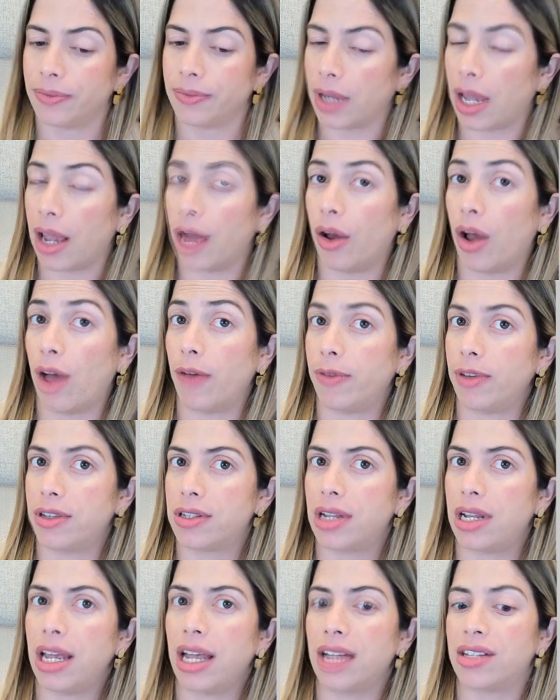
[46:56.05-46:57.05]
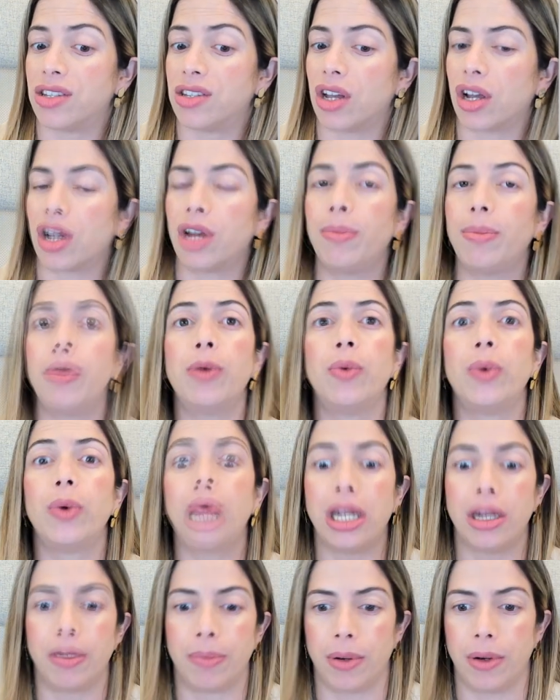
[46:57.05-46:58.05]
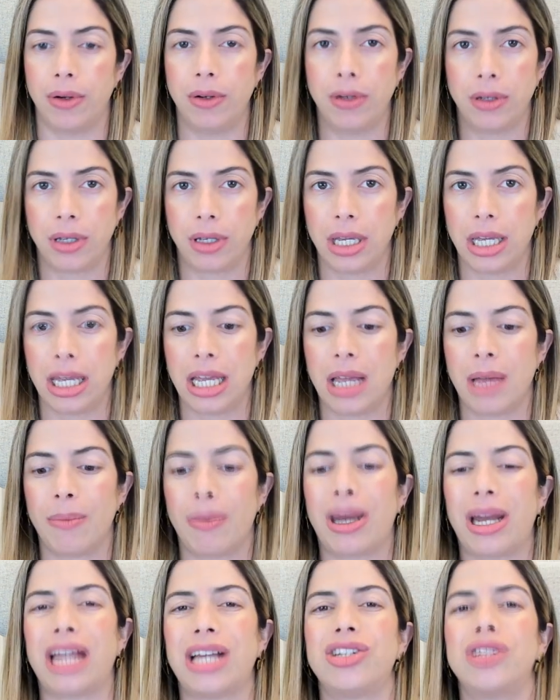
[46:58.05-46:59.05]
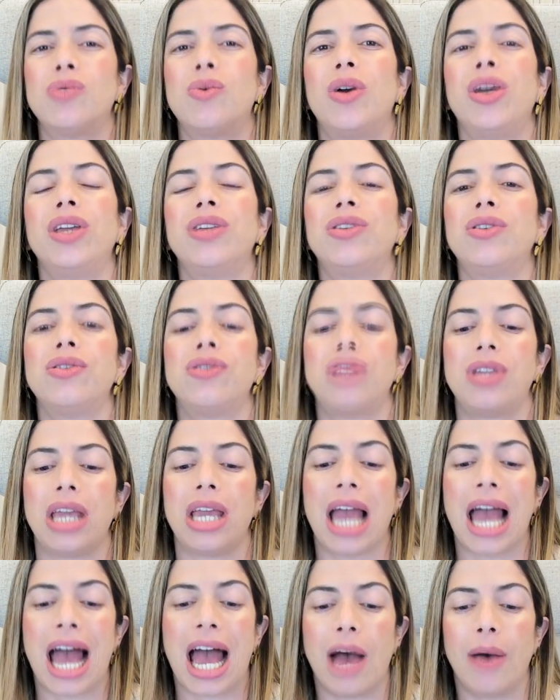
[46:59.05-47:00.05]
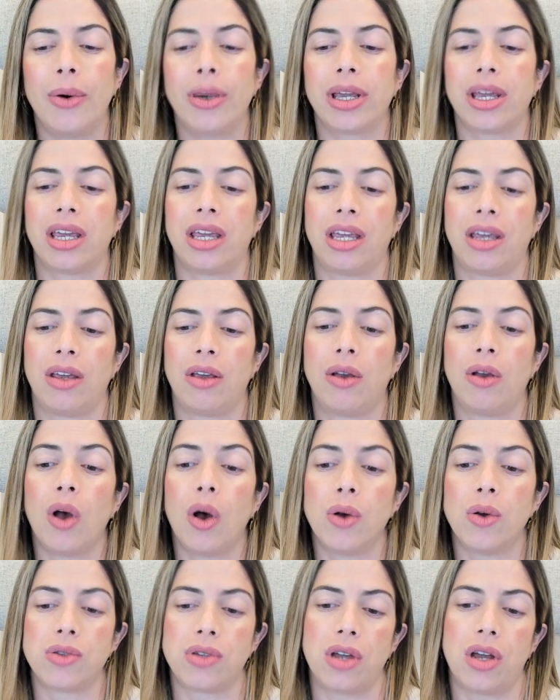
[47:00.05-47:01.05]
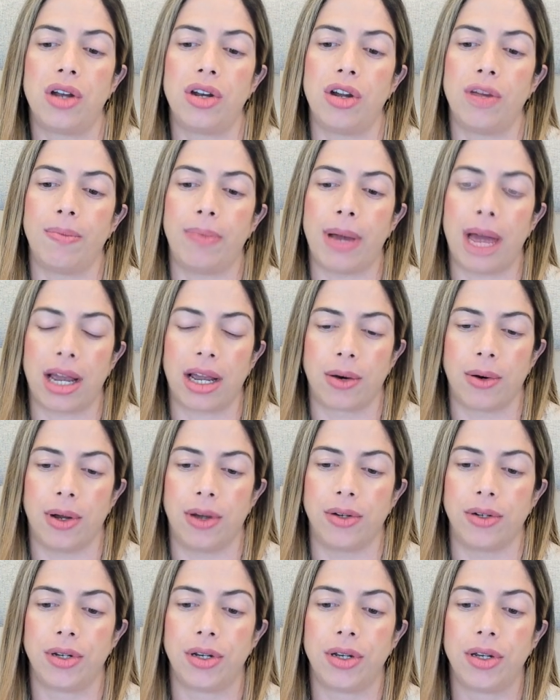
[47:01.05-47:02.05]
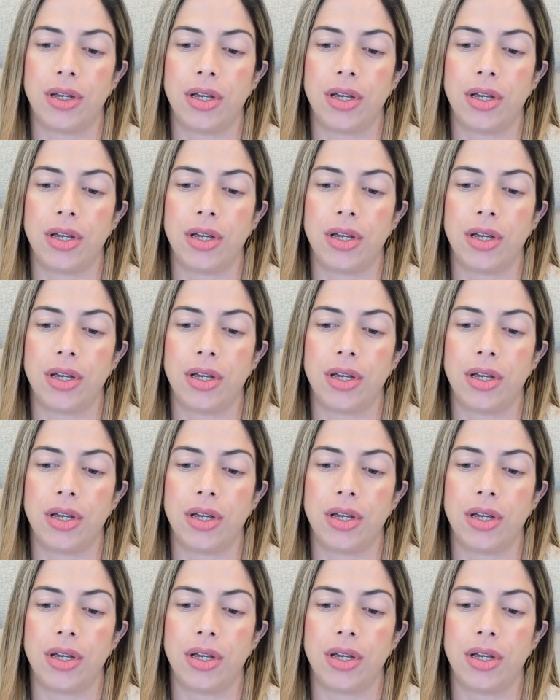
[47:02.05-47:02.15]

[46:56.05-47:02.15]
Obviously, it's not going to be readable, but I just want you to see how it goes on your background.